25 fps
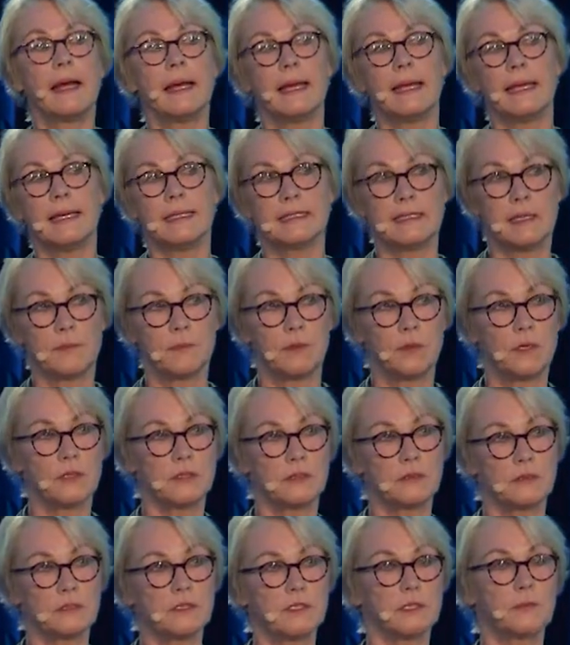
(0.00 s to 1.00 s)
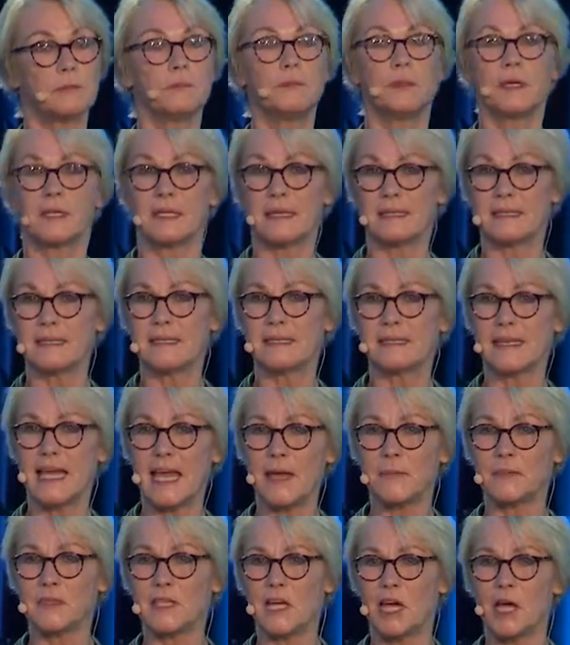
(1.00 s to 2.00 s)
is important. But at the
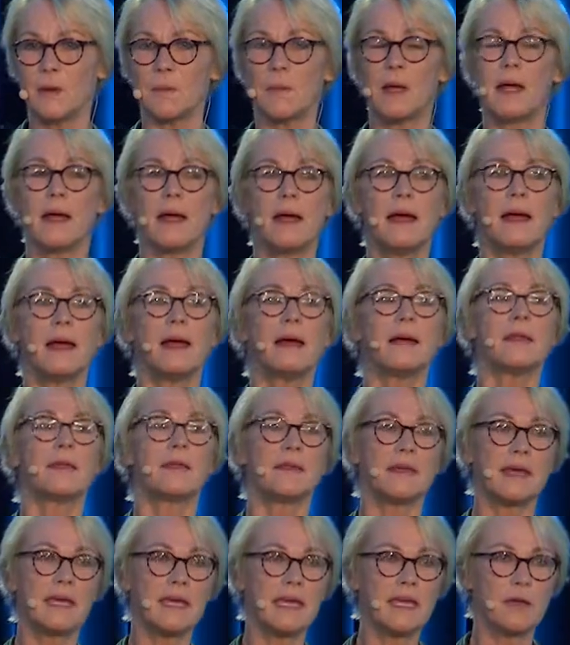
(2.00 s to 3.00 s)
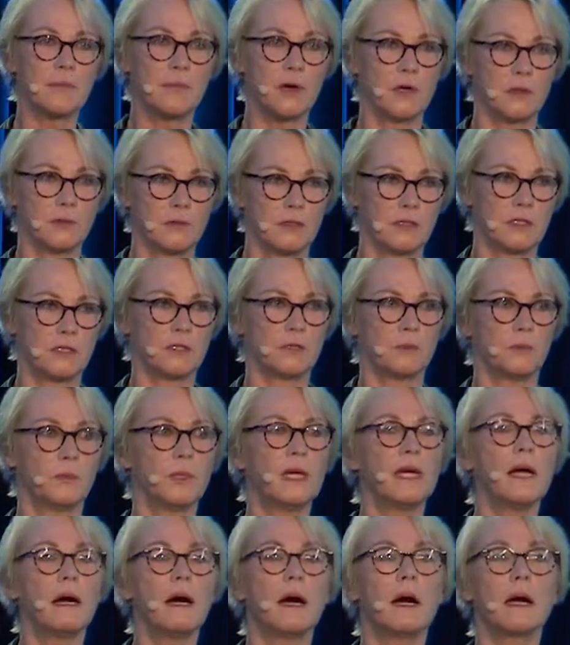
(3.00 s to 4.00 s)
same time, think about it.
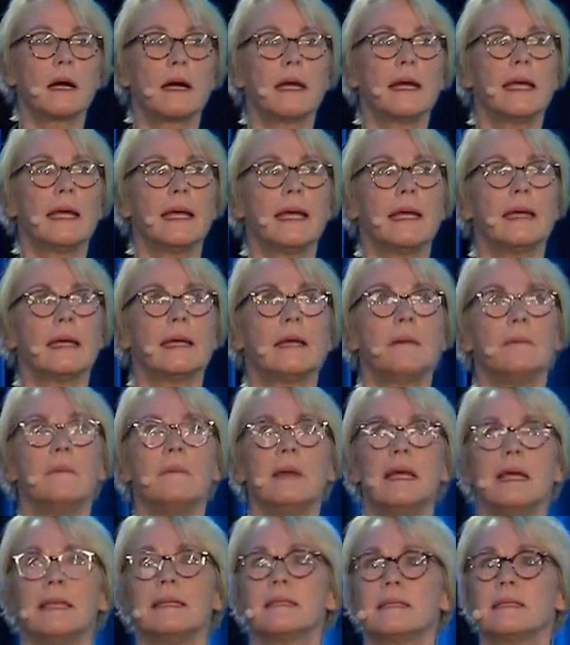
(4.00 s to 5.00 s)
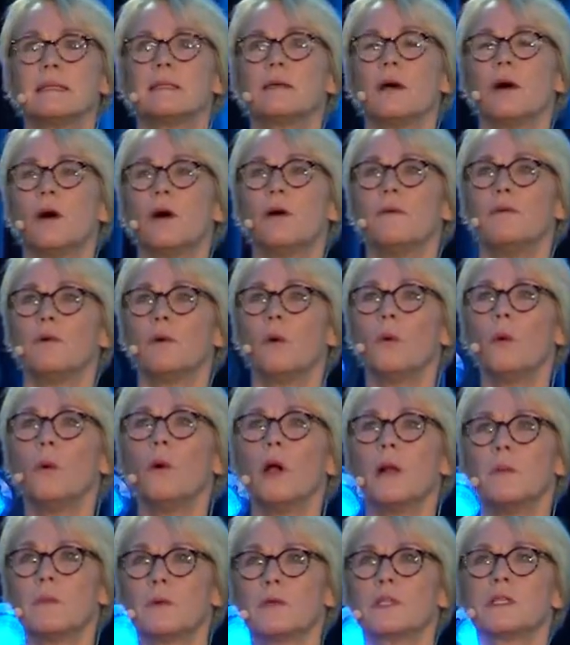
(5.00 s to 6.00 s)
We are in the midst of
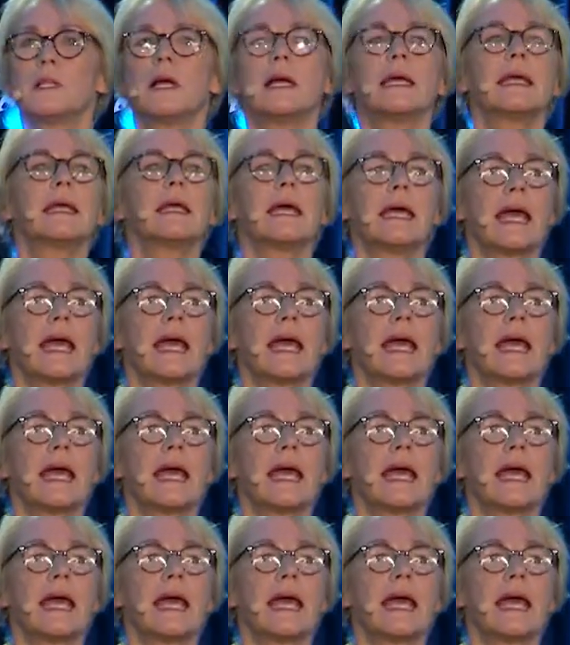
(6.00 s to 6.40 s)
almost like a